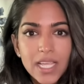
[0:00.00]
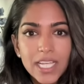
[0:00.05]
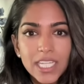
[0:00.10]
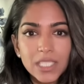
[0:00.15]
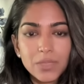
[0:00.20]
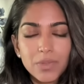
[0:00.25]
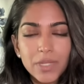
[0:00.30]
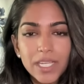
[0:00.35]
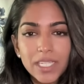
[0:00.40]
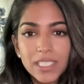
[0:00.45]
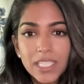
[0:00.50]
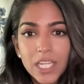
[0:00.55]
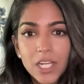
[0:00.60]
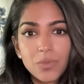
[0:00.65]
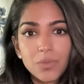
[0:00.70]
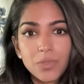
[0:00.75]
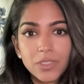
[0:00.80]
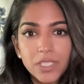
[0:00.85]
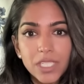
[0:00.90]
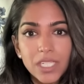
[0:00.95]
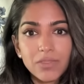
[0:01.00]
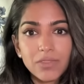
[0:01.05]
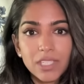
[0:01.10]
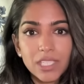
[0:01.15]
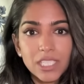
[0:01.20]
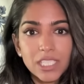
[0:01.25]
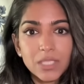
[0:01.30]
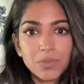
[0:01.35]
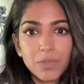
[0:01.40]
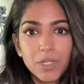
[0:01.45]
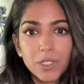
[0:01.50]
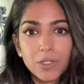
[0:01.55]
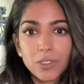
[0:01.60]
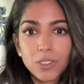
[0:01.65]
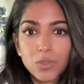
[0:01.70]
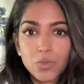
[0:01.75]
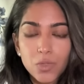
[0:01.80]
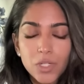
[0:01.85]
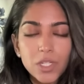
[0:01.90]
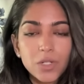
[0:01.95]
is because they don't believe that the
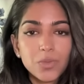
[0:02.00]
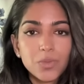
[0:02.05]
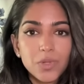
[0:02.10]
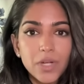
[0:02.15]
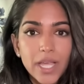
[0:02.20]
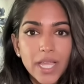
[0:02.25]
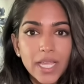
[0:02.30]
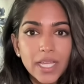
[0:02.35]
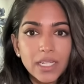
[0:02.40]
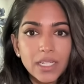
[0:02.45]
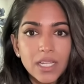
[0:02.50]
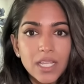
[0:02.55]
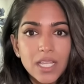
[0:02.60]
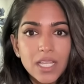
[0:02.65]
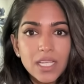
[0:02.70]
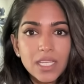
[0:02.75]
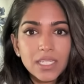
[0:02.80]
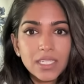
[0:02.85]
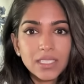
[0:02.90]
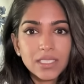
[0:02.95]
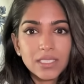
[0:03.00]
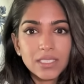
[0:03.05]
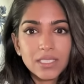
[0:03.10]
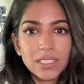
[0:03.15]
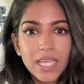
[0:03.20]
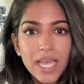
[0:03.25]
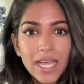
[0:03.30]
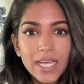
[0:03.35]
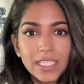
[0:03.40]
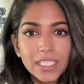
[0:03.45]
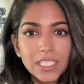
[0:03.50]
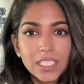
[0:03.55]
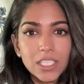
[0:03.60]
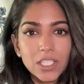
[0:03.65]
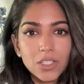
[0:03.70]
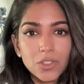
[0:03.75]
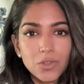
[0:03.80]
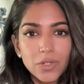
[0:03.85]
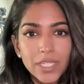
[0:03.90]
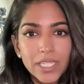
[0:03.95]
speaker's real plan is, as
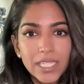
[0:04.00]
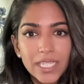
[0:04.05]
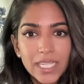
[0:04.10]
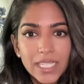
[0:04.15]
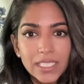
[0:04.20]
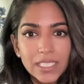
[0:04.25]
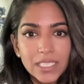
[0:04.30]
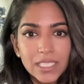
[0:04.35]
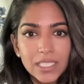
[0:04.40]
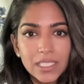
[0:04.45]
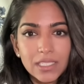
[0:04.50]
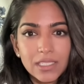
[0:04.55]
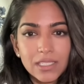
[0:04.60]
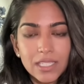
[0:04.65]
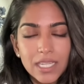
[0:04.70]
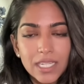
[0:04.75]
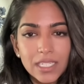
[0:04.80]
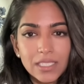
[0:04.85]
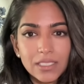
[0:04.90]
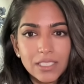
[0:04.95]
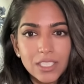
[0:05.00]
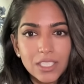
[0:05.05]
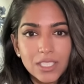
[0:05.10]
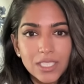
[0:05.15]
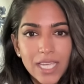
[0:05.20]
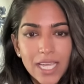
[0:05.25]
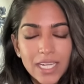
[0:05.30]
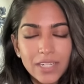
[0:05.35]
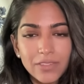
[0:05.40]
Greene hinted, that it's just kind of